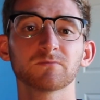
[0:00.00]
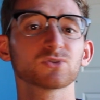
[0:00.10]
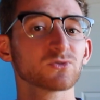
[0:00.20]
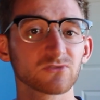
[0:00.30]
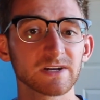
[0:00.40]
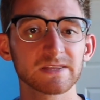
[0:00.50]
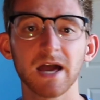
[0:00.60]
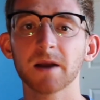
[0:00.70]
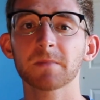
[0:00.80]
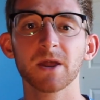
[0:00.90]
proofread
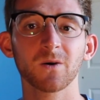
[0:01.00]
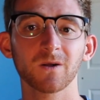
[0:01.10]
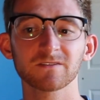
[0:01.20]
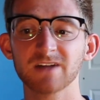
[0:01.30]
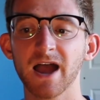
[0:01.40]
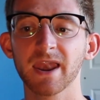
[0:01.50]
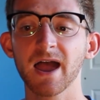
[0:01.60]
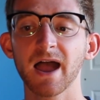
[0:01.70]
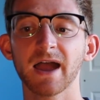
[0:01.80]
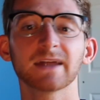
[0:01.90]
them, and all of that.
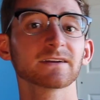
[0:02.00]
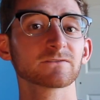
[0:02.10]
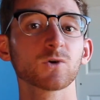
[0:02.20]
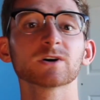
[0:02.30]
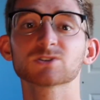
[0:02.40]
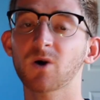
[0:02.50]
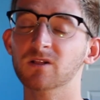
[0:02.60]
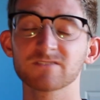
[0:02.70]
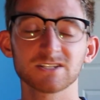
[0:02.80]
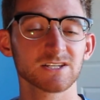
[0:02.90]
And of course, all
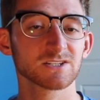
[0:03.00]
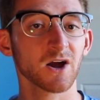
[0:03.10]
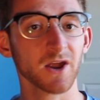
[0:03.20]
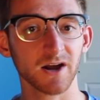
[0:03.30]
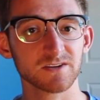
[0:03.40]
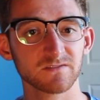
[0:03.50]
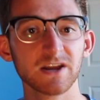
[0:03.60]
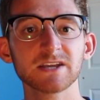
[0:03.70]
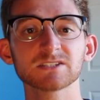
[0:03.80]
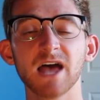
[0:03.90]
of this is done on
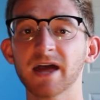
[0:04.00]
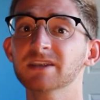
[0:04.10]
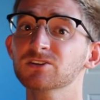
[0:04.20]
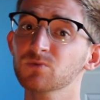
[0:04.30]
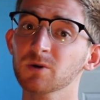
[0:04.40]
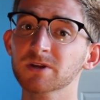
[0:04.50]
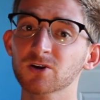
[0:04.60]
device, and you will be